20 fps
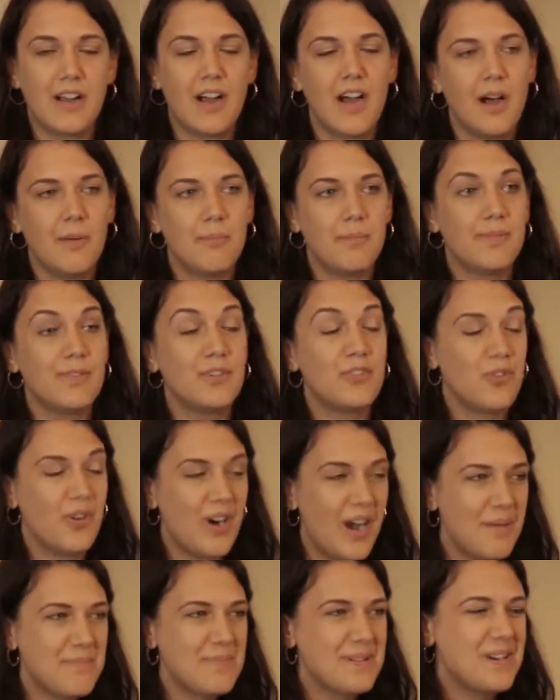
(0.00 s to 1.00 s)

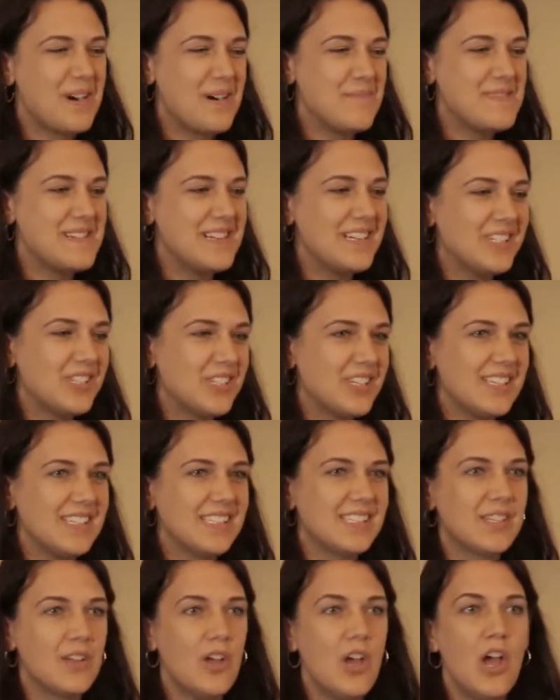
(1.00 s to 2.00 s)
crop
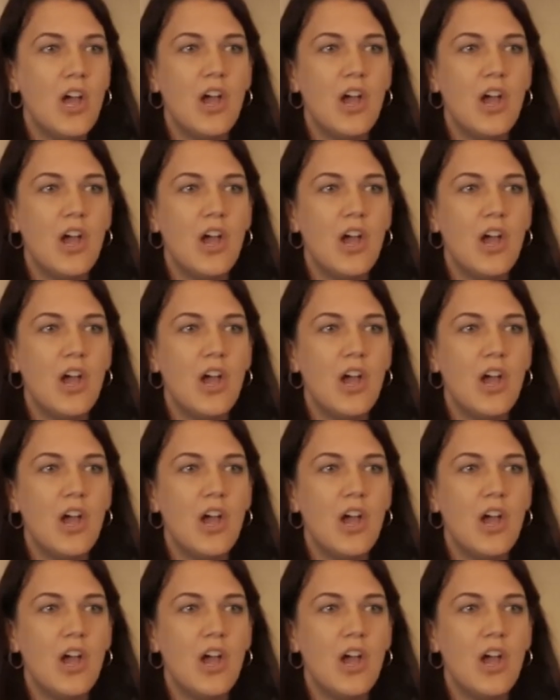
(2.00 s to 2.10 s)
combinations.